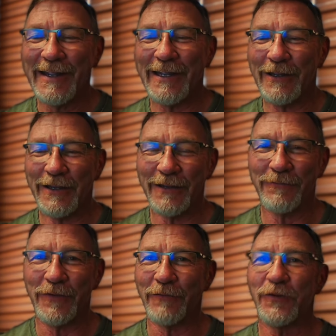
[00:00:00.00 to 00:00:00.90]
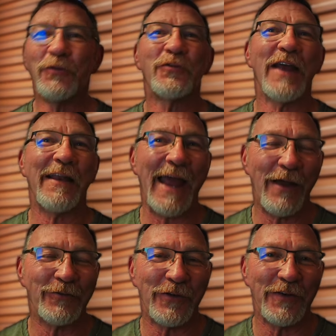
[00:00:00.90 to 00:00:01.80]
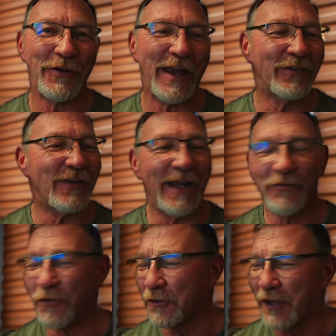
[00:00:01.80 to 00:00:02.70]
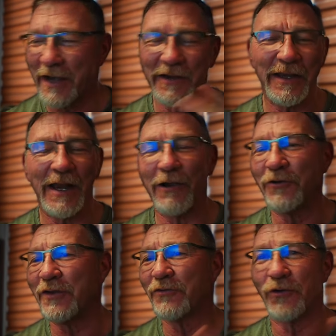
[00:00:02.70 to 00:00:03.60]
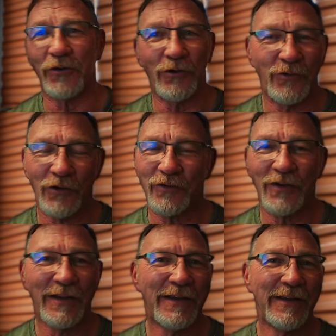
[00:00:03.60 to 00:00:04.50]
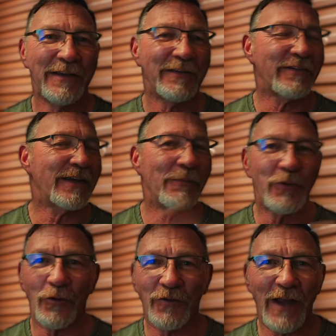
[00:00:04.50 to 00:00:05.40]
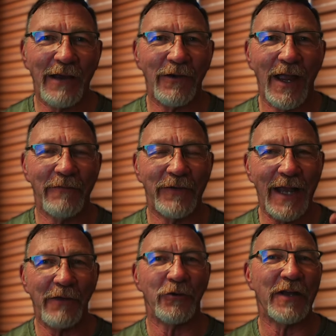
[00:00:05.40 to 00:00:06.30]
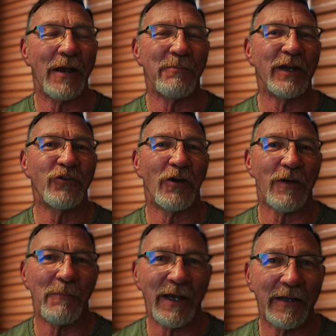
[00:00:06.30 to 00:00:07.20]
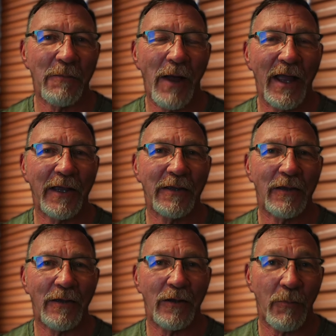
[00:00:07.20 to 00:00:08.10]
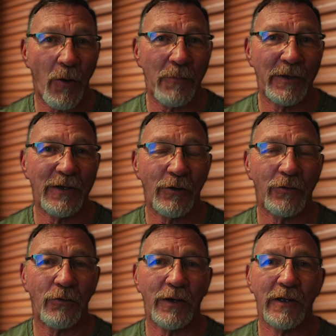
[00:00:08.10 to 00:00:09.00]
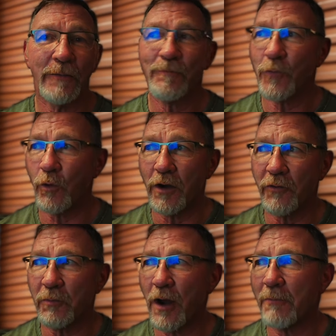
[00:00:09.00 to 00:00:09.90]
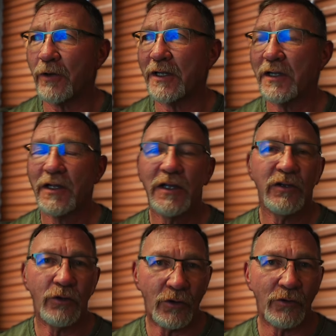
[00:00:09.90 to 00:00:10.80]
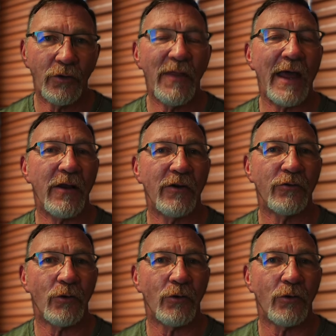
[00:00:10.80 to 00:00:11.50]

if, if you sell a house in the united states or you got an inheritance or you just skimped your entire life and now you've got a big chunk of money to buy an apartment here in Korea or other property, you can do that on a